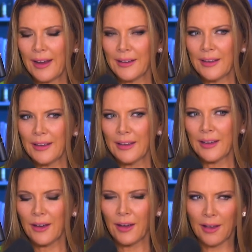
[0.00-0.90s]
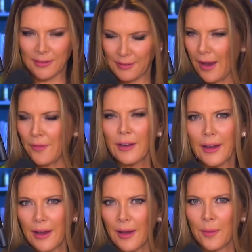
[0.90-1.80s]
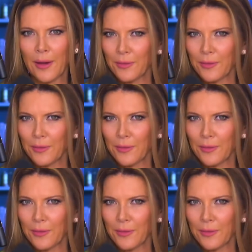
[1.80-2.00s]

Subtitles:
at 7 a.m.